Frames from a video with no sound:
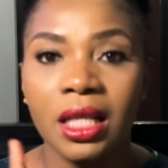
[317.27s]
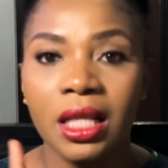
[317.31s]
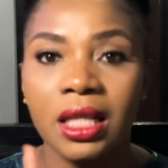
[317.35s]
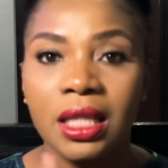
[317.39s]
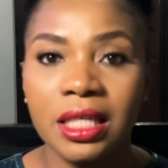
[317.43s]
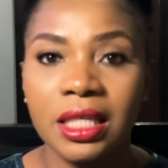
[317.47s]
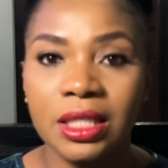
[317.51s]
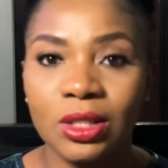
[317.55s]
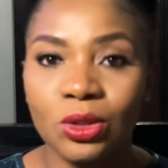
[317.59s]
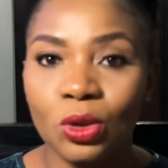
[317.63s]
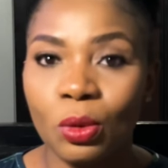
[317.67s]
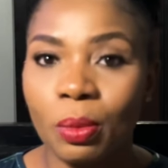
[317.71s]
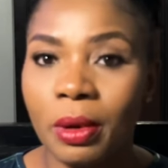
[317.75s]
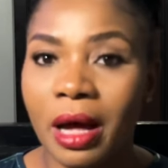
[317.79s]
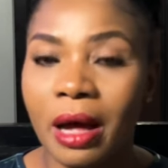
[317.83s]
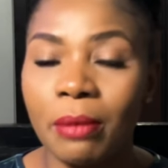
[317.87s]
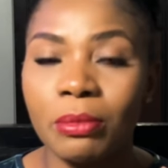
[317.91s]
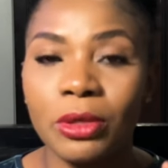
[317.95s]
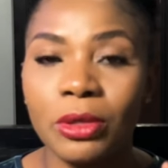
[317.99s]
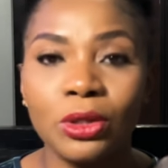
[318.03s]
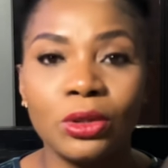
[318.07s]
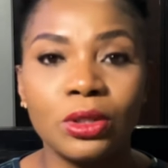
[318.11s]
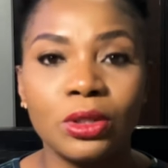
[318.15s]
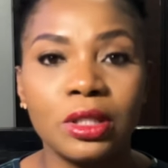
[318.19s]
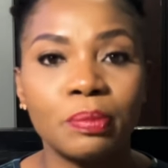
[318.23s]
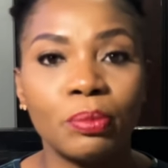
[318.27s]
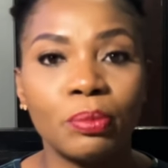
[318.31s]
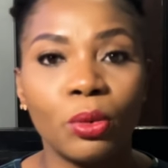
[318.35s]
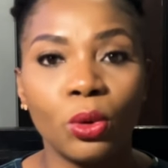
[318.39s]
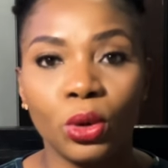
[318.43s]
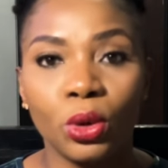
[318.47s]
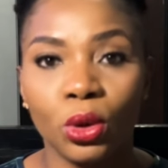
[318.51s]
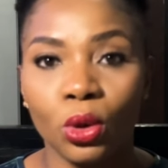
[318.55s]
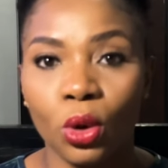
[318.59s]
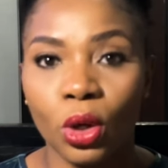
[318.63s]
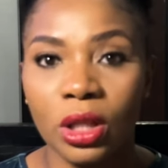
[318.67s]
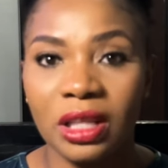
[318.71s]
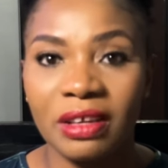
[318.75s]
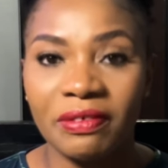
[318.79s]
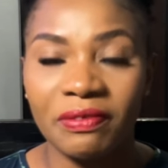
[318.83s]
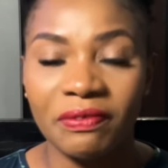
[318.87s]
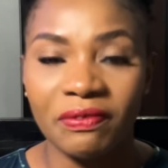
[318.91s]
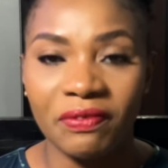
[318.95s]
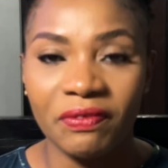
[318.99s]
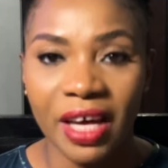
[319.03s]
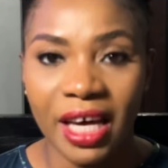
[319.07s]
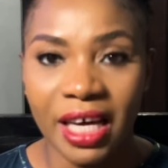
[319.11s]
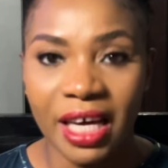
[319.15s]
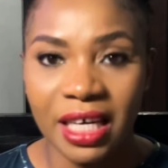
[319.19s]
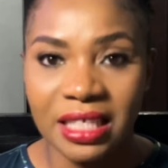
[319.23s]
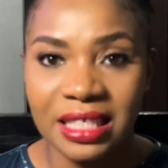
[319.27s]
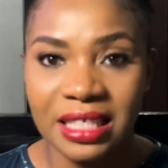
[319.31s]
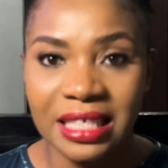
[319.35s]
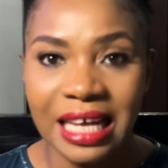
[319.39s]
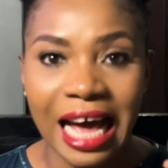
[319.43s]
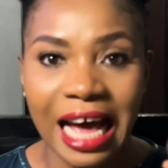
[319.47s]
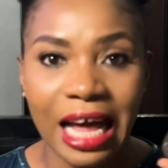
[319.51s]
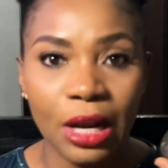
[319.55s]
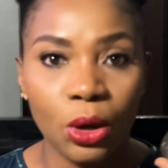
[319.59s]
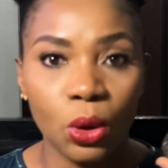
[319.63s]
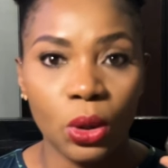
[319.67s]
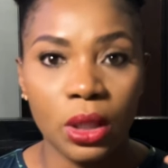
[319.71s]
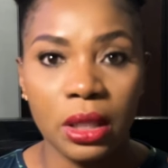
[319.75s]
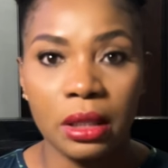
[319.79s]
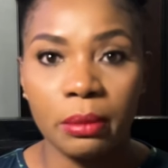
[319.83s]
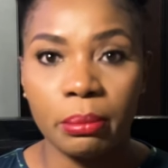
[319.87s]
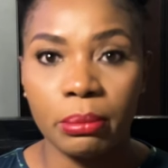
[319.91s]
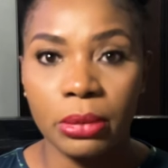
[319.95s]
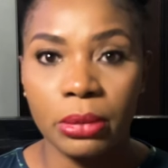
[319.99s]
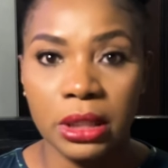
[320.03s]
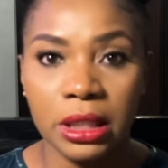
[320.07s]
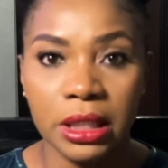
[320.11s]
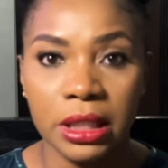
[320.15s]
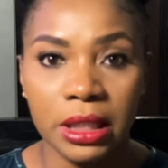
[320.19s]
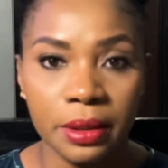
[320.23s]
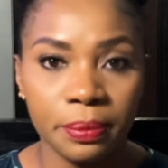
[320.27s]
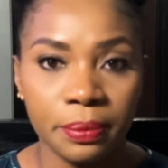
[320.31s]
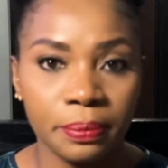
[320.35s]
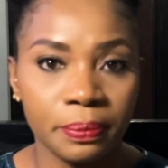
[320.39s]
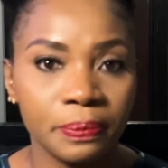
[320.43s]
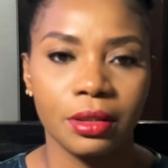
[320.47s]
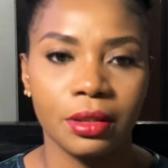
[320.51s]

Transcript: This soap can be used both on the face and on the body.